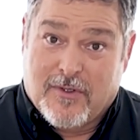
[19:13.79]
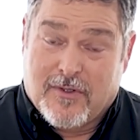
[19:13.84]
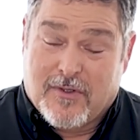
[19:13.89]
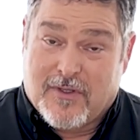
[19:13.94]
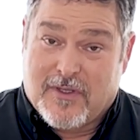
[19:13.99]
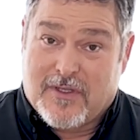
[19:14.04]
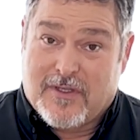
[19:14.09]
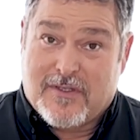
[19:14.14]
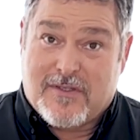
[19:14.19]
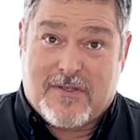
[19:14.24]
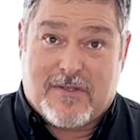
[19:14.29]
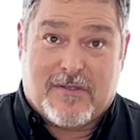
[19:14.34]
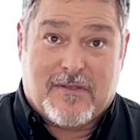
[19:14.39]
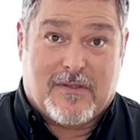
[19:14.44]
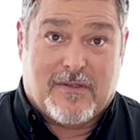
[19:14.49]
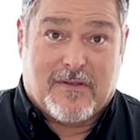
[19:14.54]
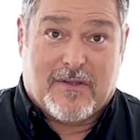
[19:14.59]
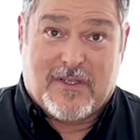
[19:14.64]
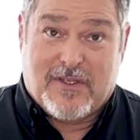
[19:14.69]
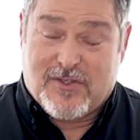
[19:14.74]
these,
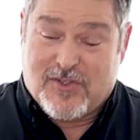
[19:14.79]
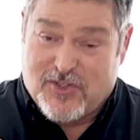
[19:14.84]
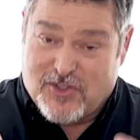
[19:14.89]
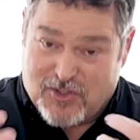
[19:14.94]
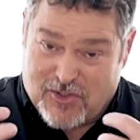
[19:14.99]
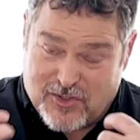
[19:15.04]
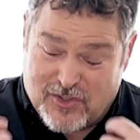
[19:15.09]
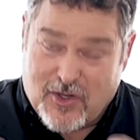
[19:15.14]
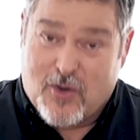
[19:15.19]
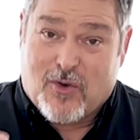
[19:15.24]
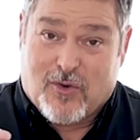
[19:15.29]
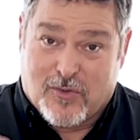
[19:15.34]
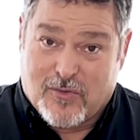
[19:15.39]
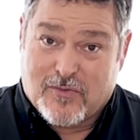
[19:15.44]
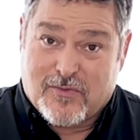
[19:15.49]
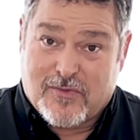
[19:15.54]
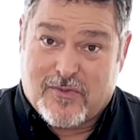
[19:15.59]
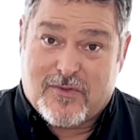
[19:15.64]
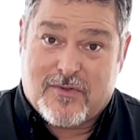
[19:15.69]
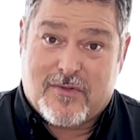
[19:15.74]
these
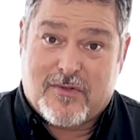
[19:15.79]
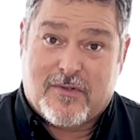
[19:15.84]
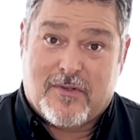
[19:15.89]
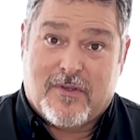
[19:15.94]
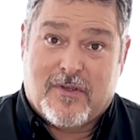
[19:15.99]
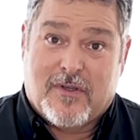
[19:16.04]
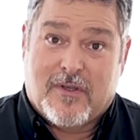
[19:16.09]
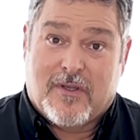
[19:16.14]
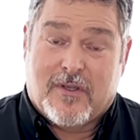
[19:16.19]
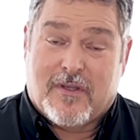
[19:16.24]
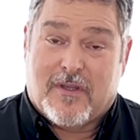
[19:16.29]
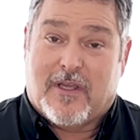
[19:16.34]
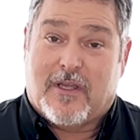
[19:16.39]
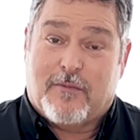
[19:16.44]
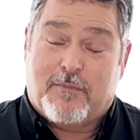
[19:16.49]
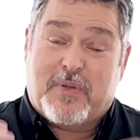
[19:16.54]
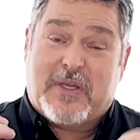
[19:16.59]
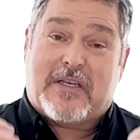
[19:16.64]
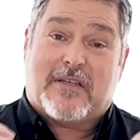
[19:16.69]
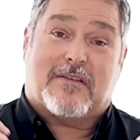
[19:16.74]
stones, it
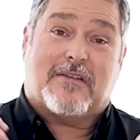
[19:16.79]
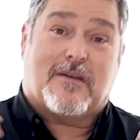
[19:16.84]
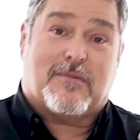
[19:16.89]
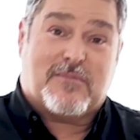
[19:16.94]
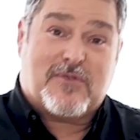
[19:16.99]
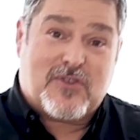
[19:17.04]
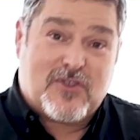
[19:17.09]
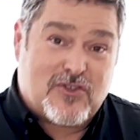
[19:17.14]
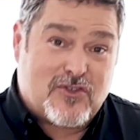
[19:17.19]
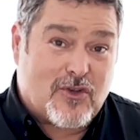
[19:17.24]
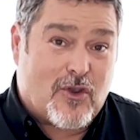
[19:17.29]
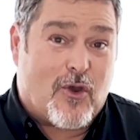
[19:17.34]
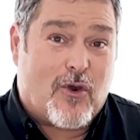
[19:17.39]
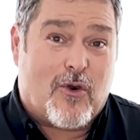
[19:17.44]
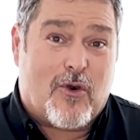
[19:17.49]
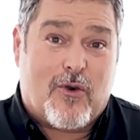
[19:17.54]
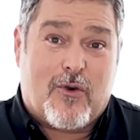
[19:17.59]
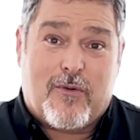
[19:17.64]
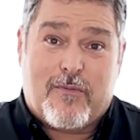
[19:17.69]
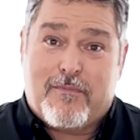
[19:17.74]
had picked up
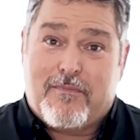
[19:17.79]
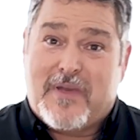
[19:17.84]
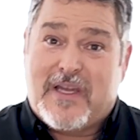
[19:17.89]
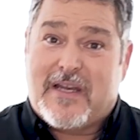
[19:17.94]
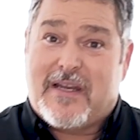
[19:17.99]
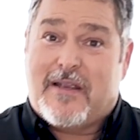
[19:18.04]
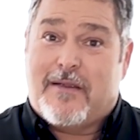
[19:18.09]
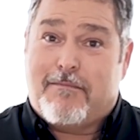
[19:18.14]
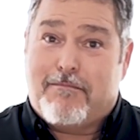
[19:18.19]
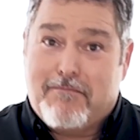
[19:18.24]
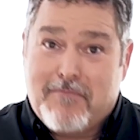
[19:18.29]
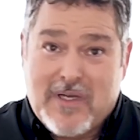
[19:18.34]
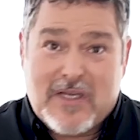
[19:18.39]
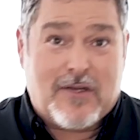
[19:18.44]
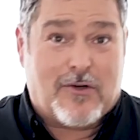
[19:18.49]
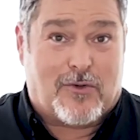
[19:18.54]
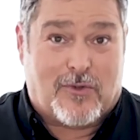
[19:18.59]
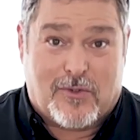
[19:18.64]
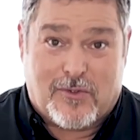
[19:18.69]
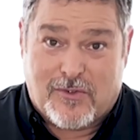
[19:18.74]
so many
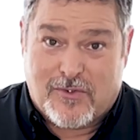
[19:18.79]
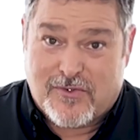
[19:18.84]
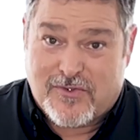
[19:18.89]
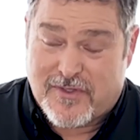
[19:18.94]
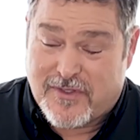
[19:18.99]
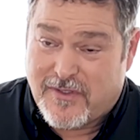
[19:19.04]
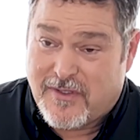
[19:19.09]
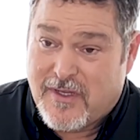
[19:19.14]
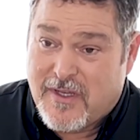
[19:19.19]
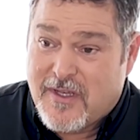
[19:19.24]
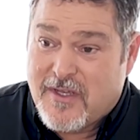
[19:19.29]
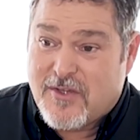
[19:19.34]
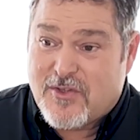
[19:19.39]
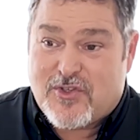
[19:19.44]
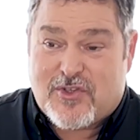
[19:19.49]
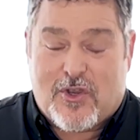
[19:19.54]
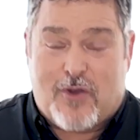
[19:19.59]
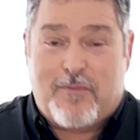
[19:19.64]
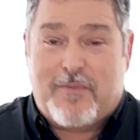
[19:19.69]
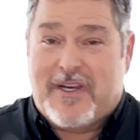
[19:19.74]
minerals and
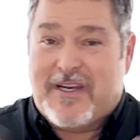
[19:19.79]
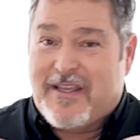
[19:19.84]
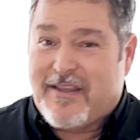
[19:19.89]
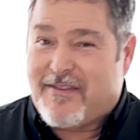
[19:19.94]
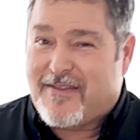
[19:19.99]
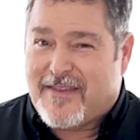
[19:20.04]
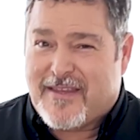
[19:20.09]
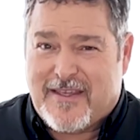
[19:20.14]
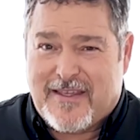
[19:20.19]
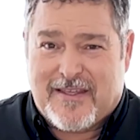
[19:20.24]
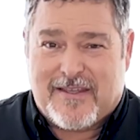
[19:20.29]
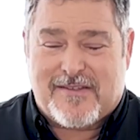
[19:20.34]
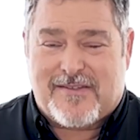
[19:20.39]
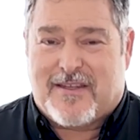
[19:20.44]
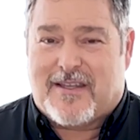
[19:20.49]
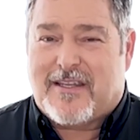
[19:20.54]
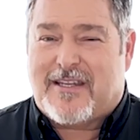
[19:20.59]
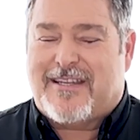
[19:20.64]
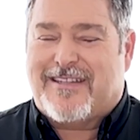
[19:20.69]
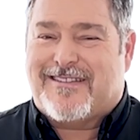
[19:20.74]
so many things
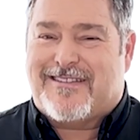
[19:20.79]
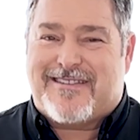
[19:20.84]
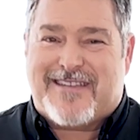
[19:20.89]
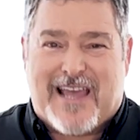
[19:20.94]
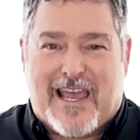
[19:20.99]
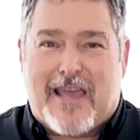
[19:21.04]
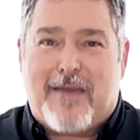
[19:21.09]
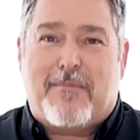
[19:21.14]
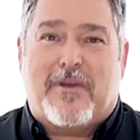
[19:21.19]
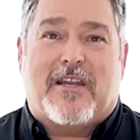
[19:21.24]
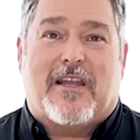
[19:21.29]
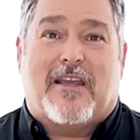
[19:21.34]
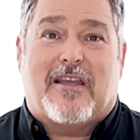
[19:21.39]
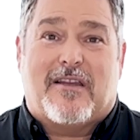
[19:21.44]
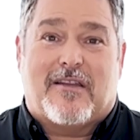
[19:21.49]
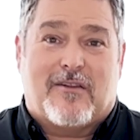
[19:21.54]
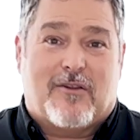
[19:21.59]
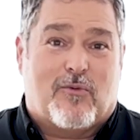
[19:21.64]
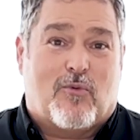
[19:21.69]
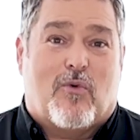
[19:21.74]
that
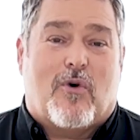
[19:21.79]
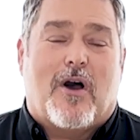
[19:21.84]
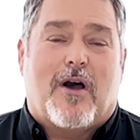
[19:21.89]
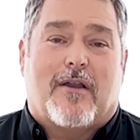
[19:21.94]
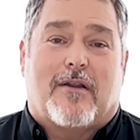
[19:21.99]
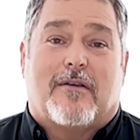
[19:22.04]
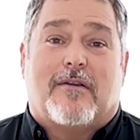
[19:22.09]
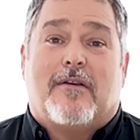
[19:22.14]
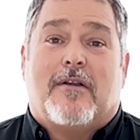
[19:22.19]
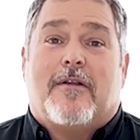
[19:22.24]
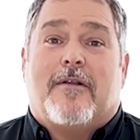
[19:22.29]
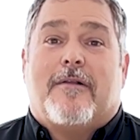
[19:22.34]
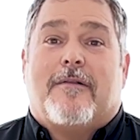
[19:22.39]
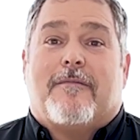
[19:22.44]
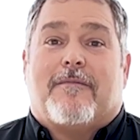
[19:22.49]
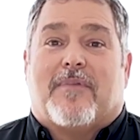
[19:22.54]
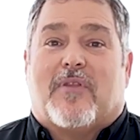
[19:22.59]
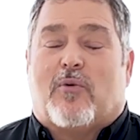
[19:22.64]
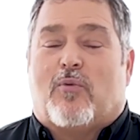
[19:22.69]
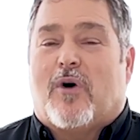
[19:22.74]
contaminated the water.
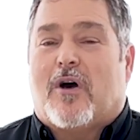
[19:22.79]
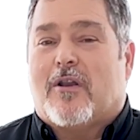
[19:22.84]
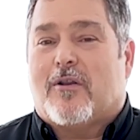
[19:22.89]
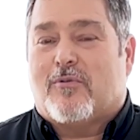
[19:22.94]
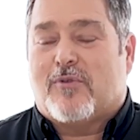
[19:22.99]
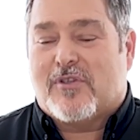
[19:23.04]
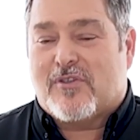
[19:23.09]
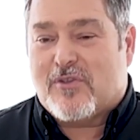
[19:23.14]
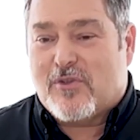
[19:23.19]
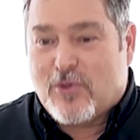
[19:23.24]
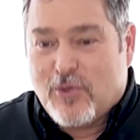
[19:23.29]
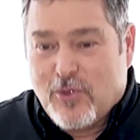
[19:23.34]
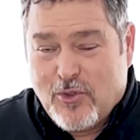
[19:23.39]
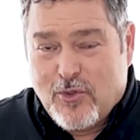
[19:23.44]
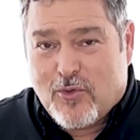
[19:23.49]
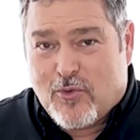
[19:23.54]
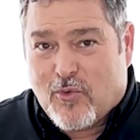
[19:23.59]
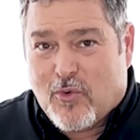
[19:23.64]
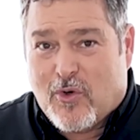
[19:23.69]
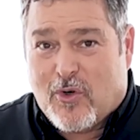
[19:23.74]
The water was
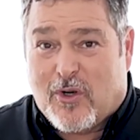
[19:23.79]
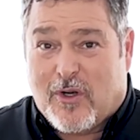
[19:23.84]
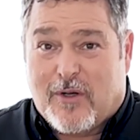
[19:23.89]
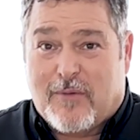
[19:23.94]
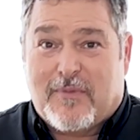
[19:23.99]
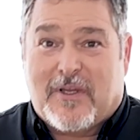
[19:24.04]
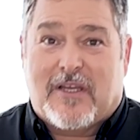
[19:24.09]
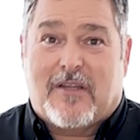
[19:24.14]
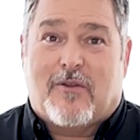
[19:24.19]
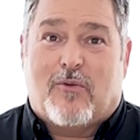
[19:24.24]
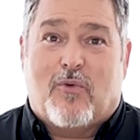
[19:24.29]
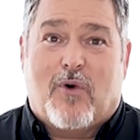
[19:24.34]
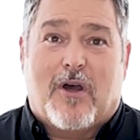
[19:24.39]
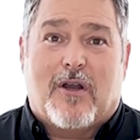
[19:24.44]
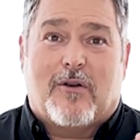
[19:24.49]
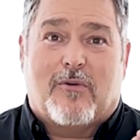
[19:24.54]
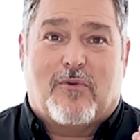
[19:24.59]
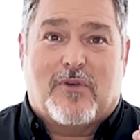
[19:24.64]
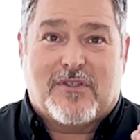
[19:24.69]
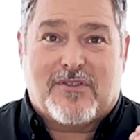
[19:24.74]
lukewarm and the
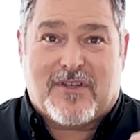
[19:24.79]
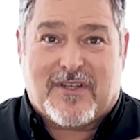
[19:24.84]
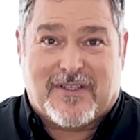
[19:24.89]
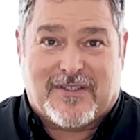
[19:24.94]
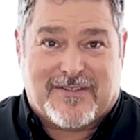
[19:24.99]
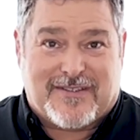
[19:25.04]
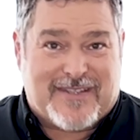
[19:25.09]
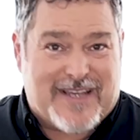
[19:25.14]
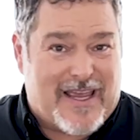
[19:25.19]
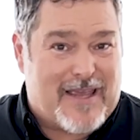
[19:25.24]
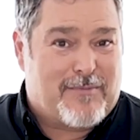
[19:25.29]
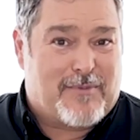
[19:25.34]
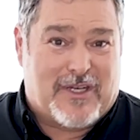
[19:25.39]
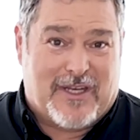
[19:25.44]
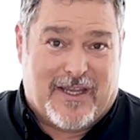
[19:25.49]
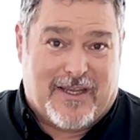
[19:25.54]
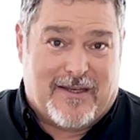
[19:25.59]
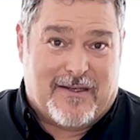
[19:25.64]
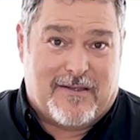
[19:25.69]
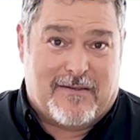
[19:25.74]
water was
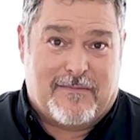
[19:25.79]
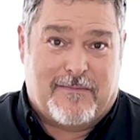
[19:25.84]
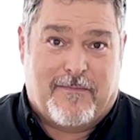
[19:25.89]
contaminated.